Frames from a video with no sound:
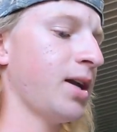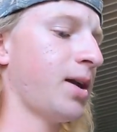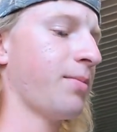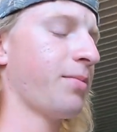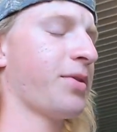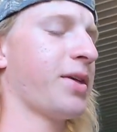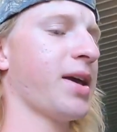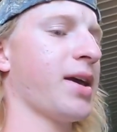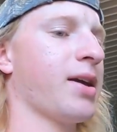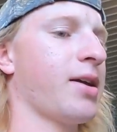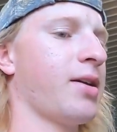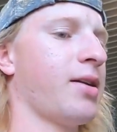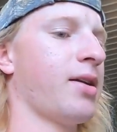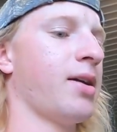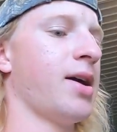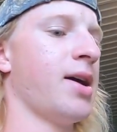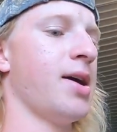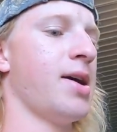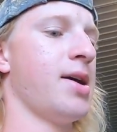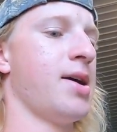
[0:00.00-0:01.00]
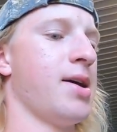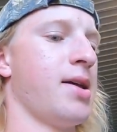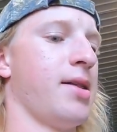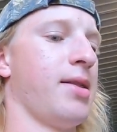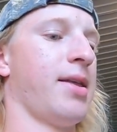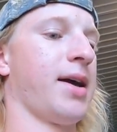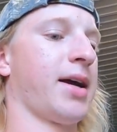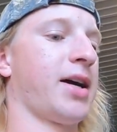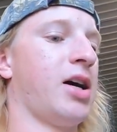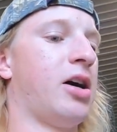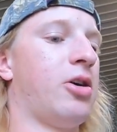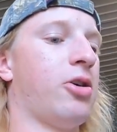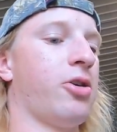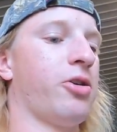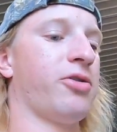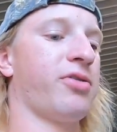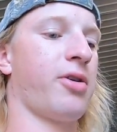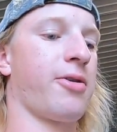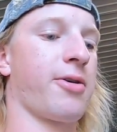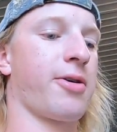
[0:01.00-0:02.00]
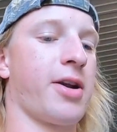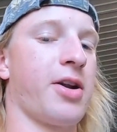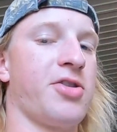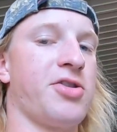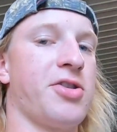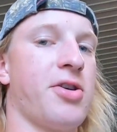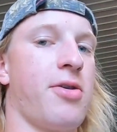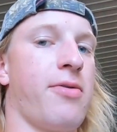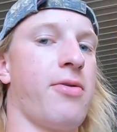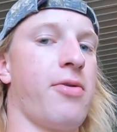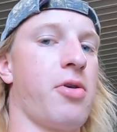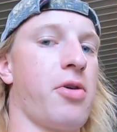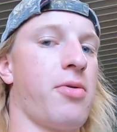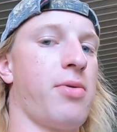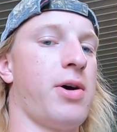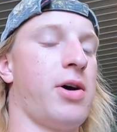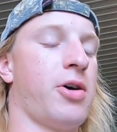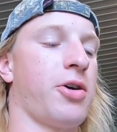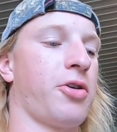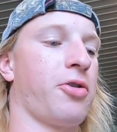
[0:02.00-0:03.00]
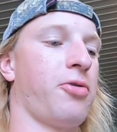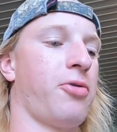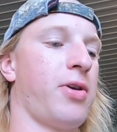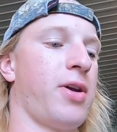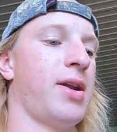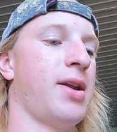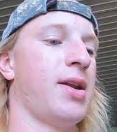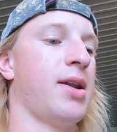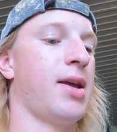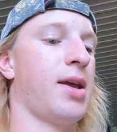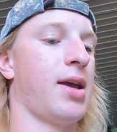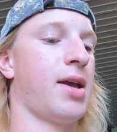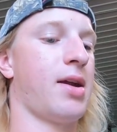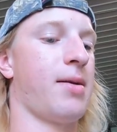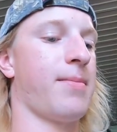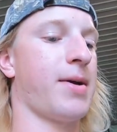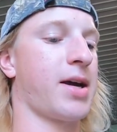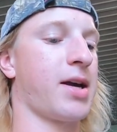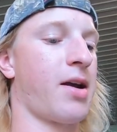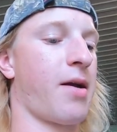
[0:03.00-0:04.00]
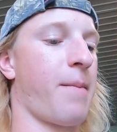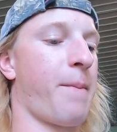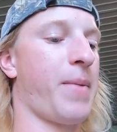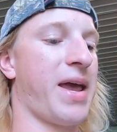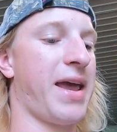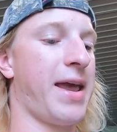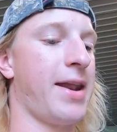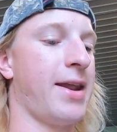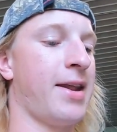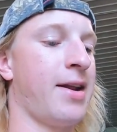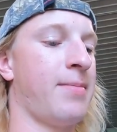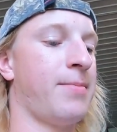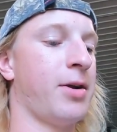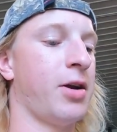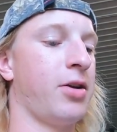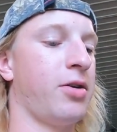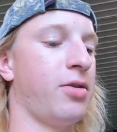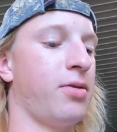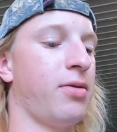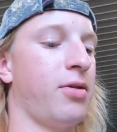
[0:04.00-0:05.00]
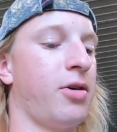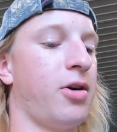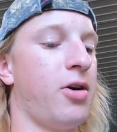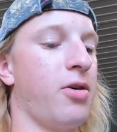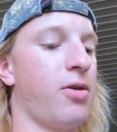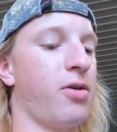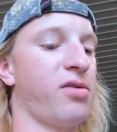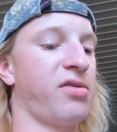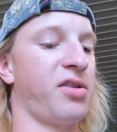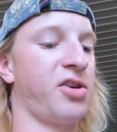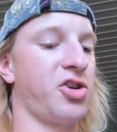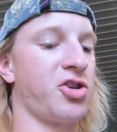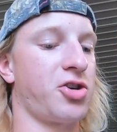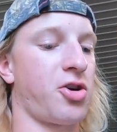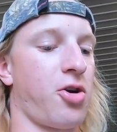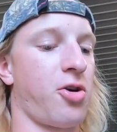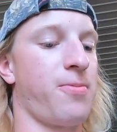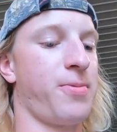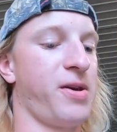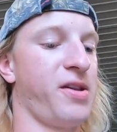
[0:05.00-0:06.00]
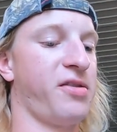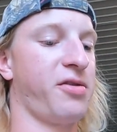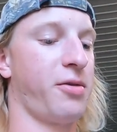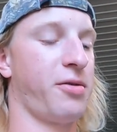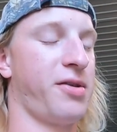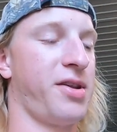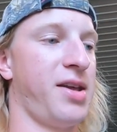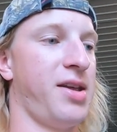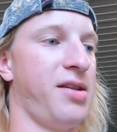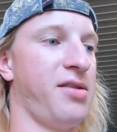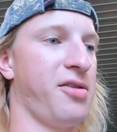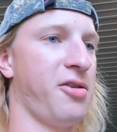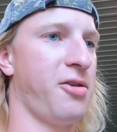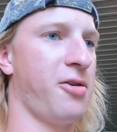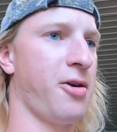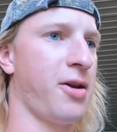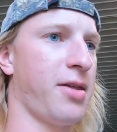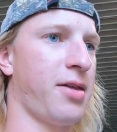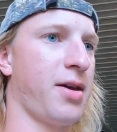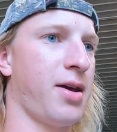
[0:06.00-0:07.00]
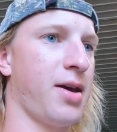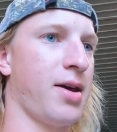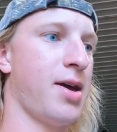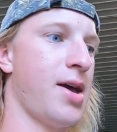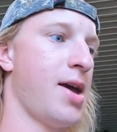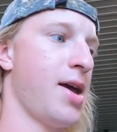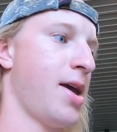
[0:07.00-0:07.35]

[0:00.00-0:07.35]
I'm thinking the colors aren't going to show very well in green and I'm not going to paint it. I'm going to do the logos in Sharpie so it's easier, I think.